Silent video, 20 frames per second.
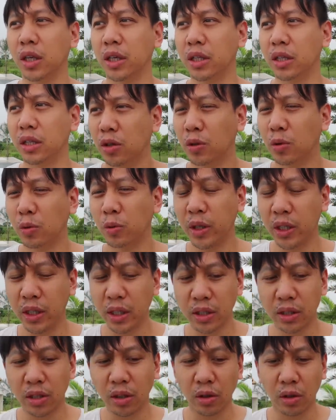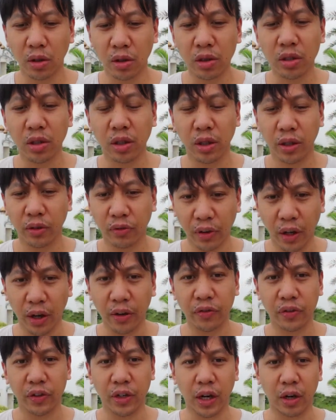Like, we need to learn to live
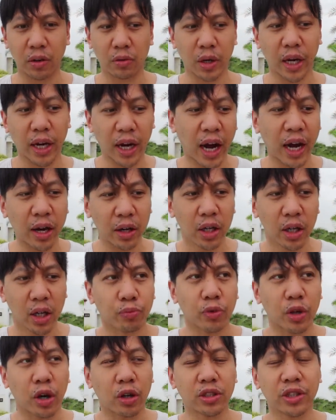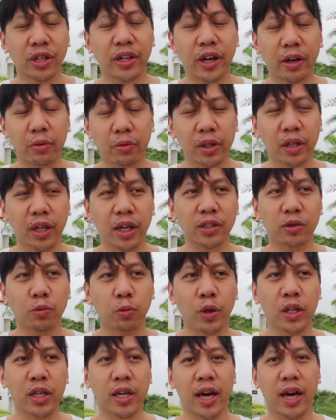life now. I, I, RJ and I realized
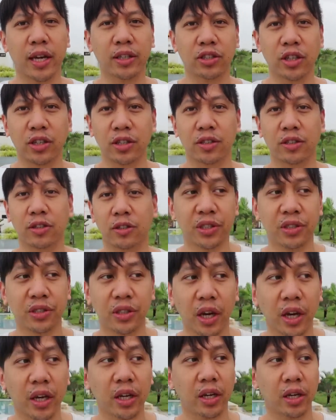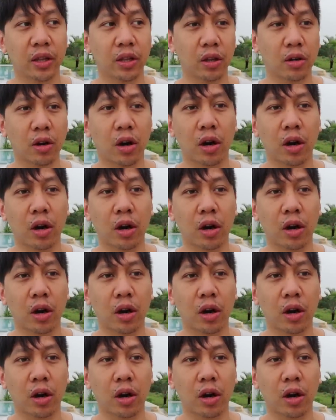we can't just stay in the